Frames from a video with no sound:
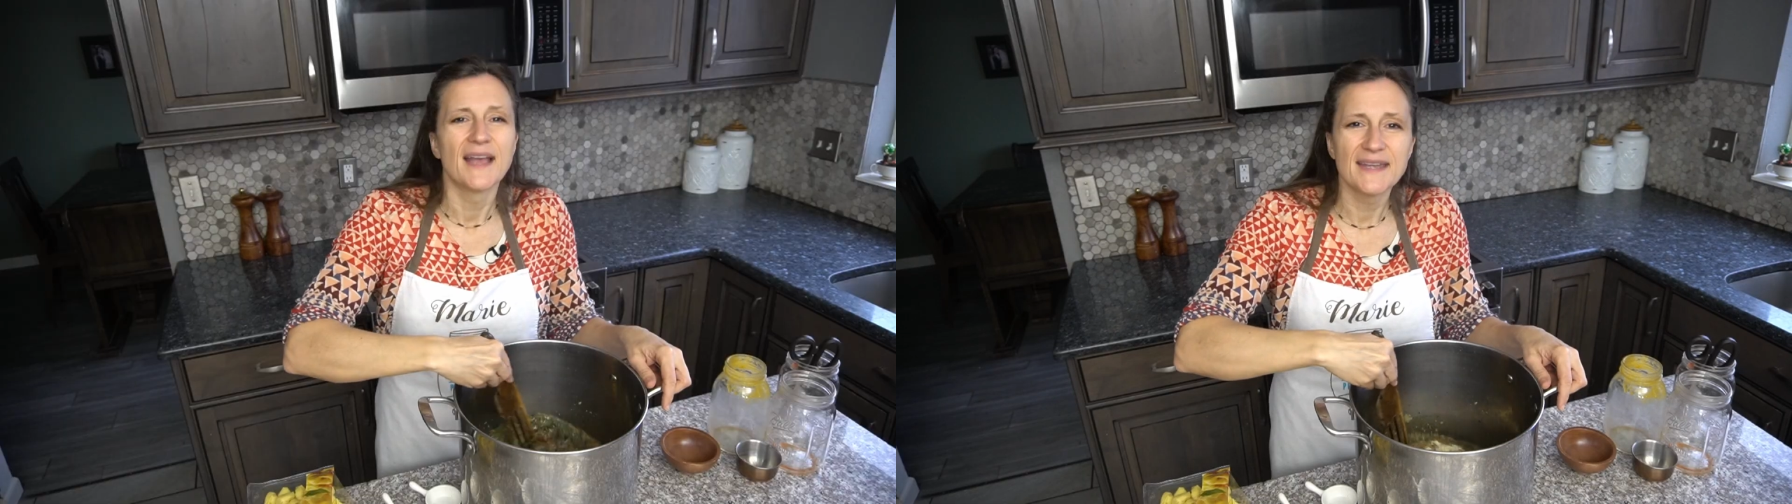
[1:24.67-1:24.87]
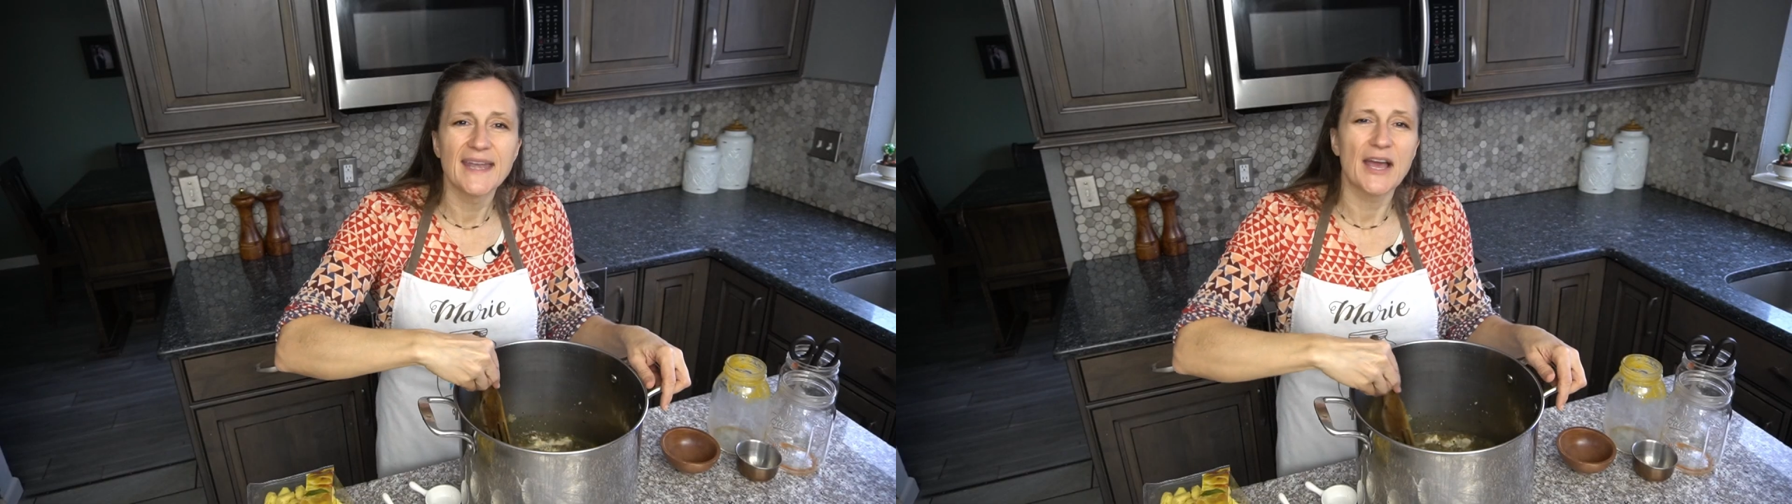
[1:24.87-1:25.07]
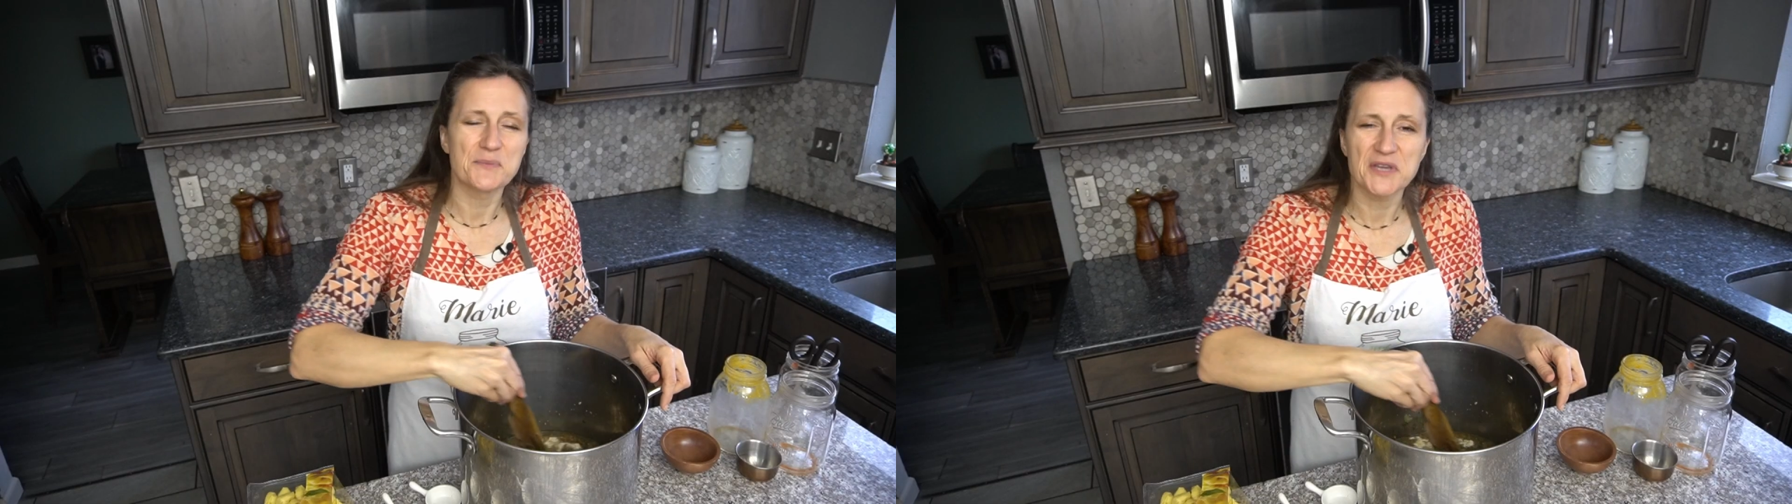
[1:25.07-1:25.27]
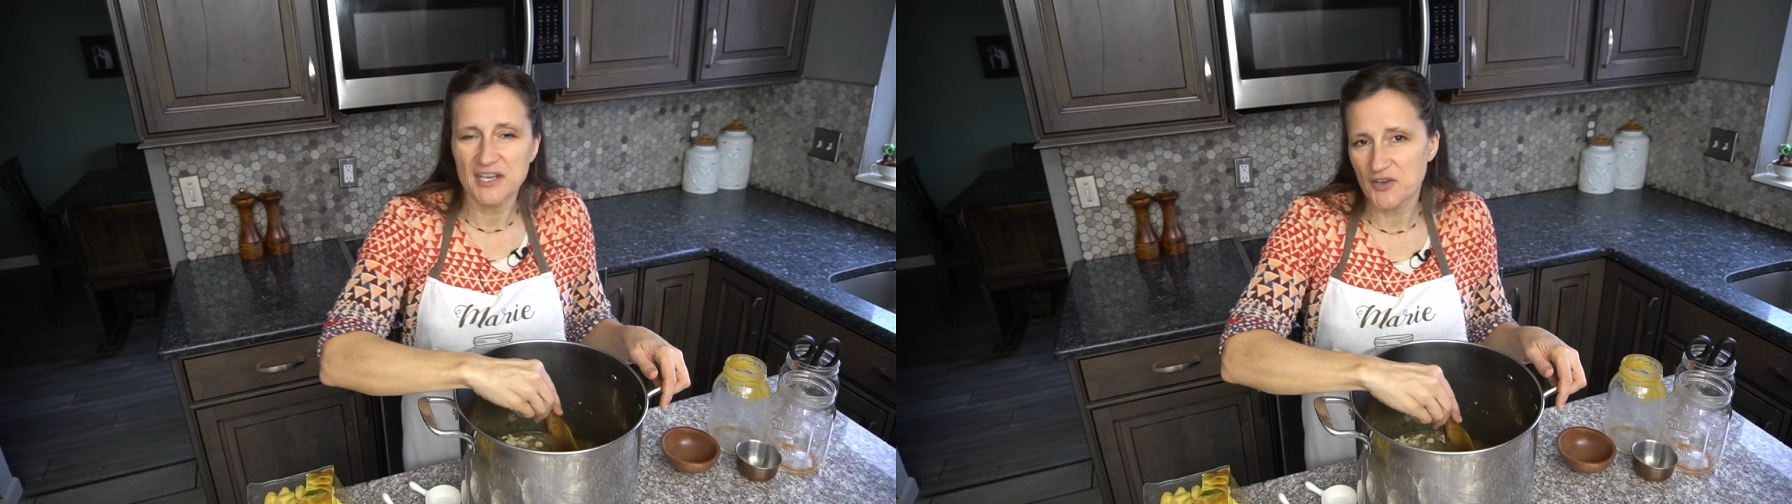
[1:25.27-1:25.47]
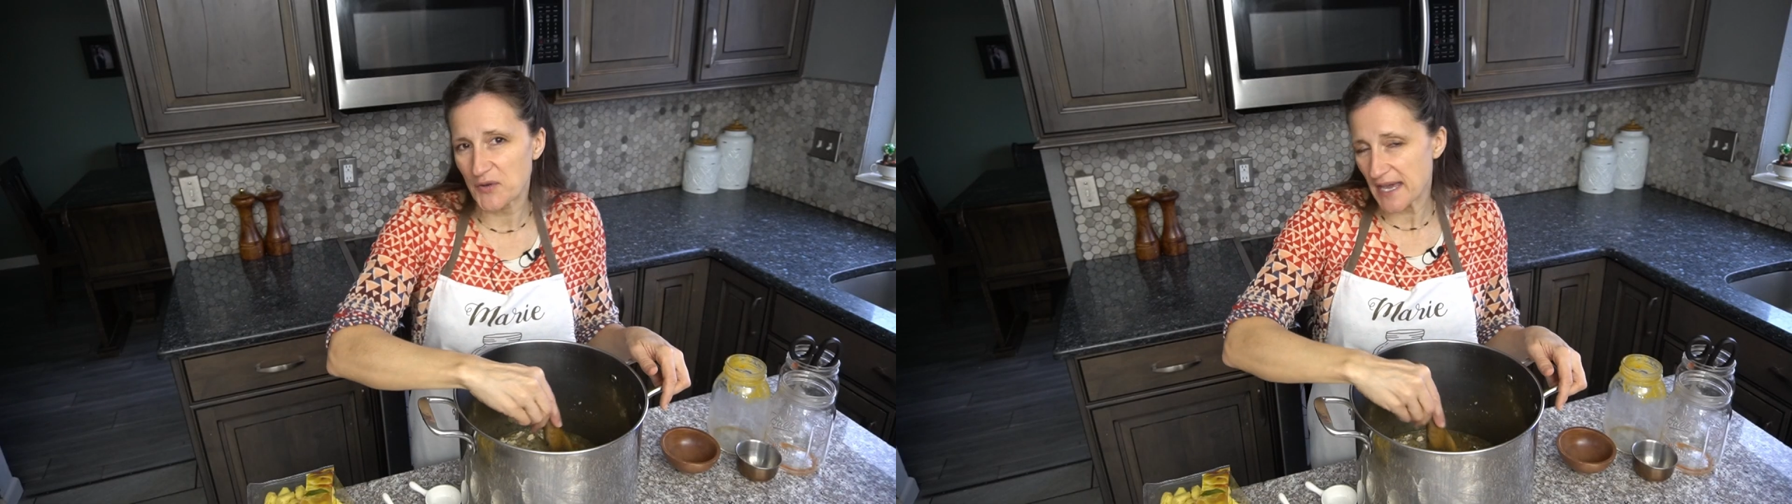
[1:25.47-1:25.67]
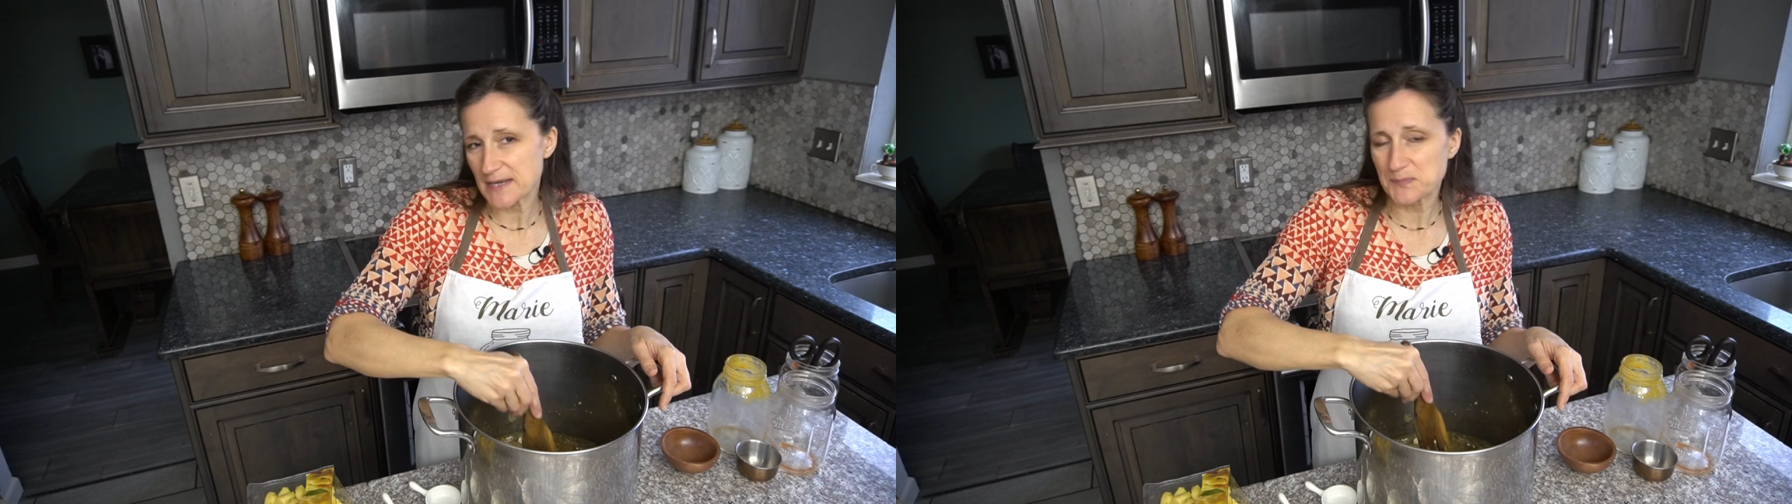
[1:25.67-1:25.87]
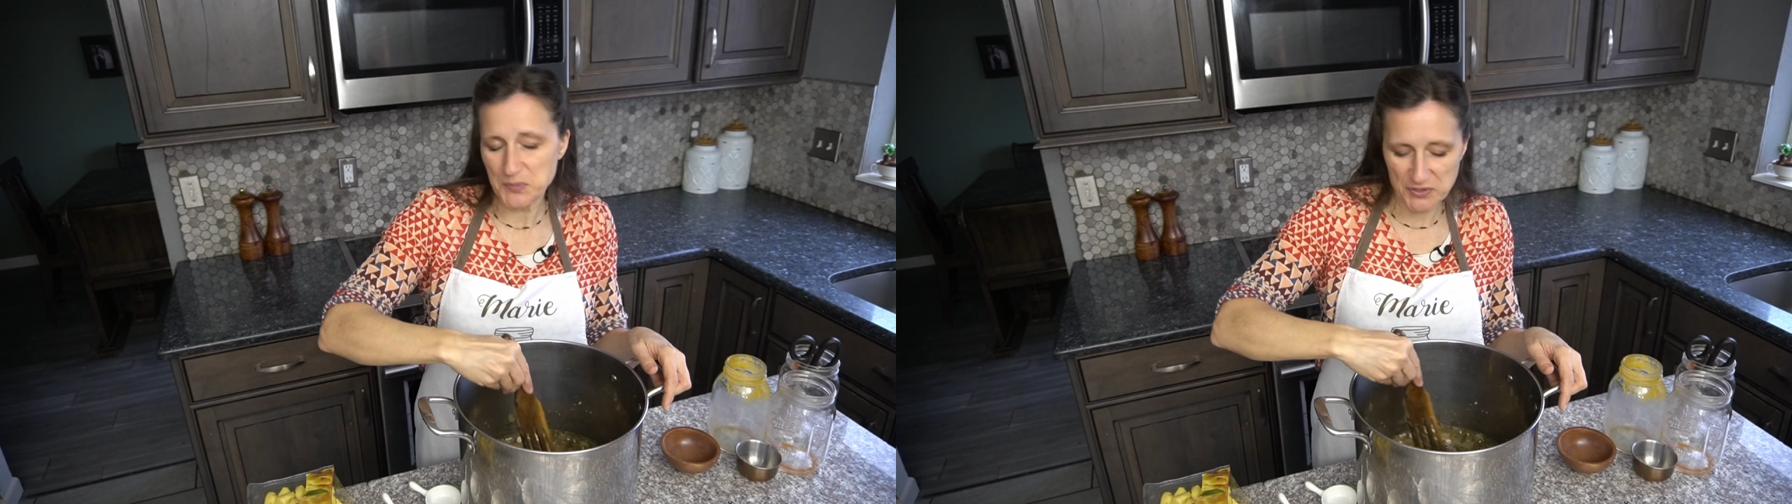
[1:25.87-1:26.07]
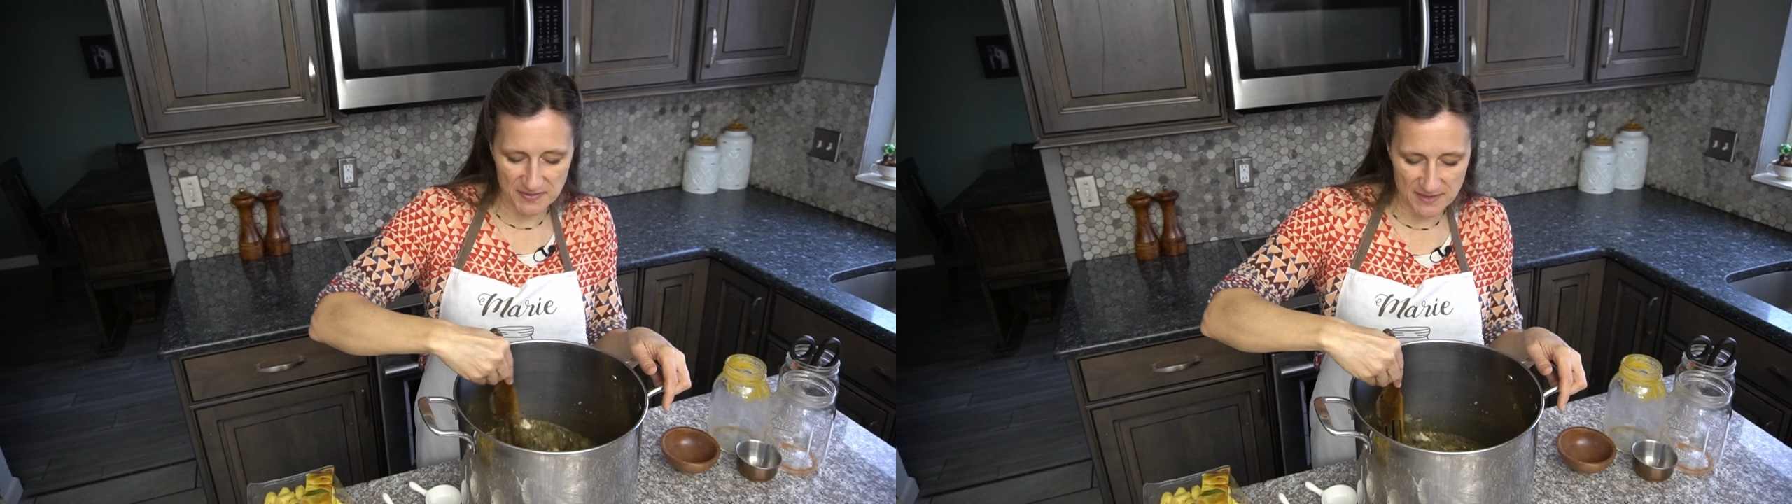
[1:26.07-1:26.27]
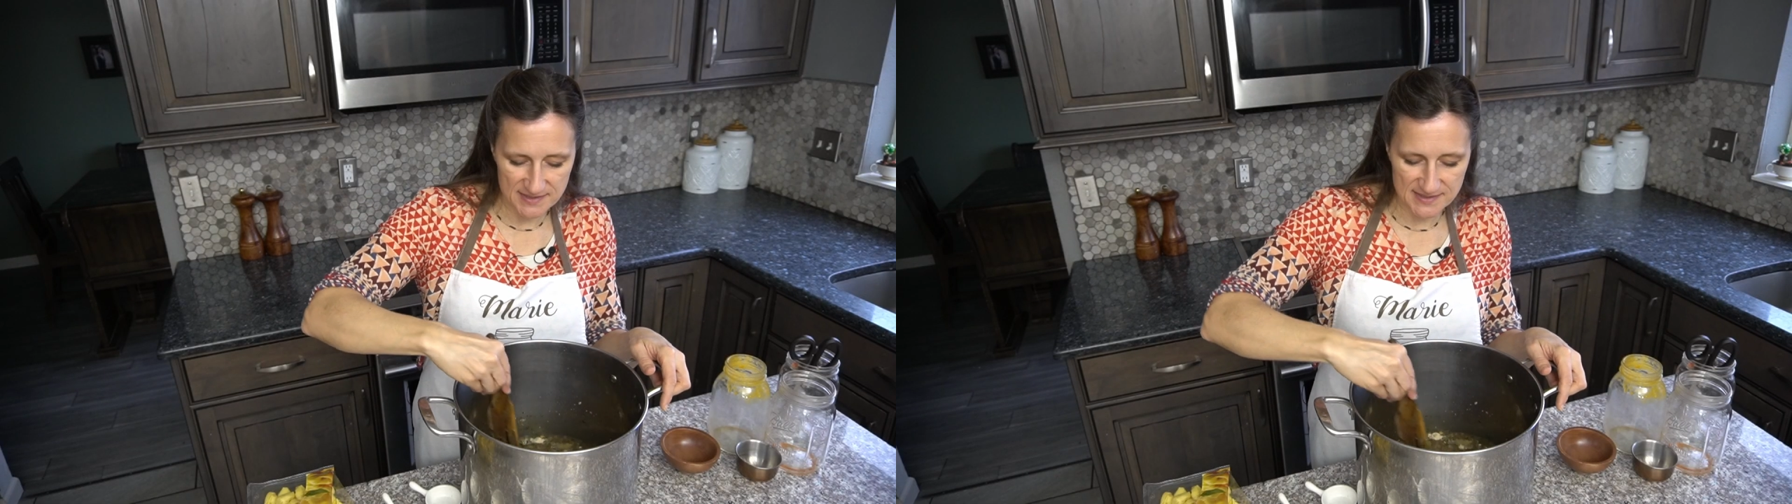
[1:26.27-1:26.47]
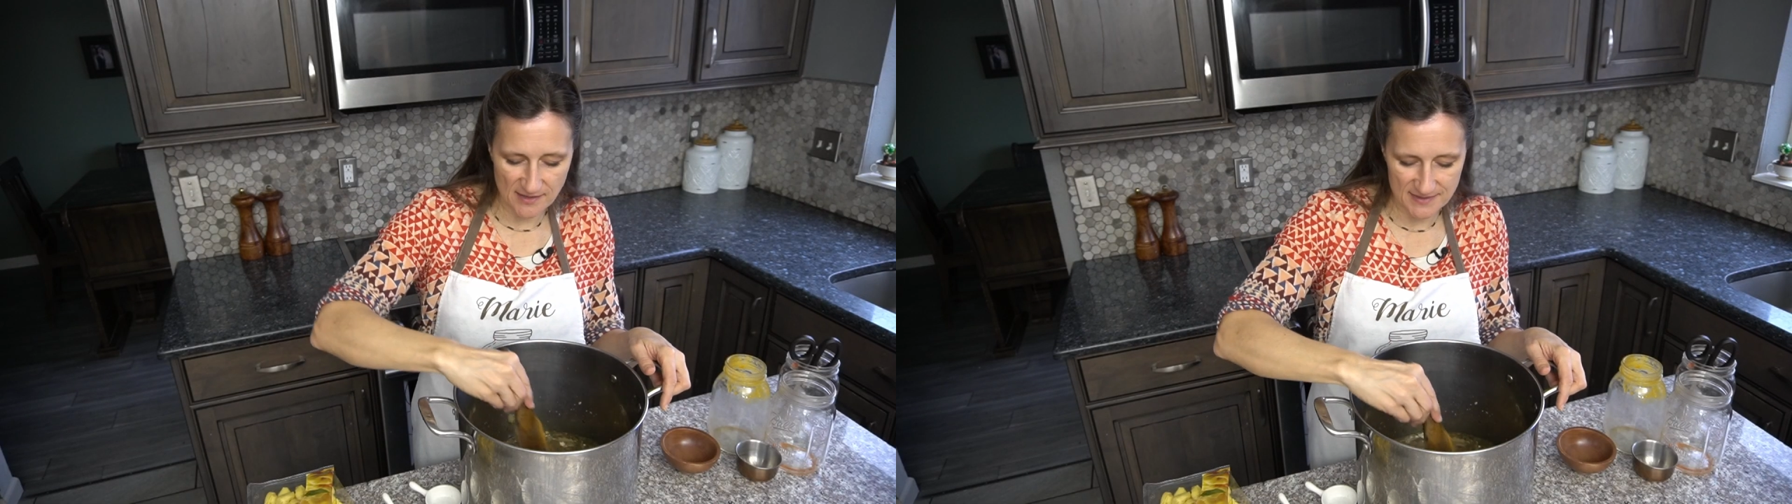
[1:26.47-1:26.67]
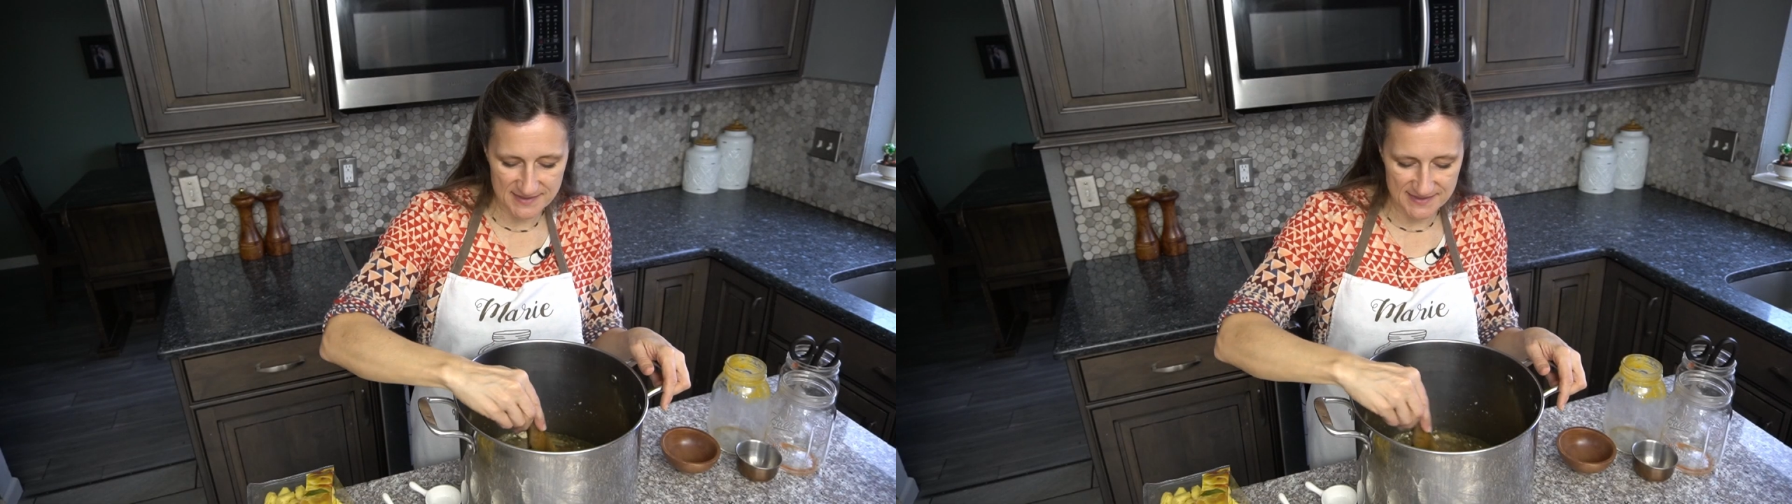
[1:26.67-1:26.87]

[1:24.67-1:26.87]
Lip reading: Now I'm going to go ahead and put this on the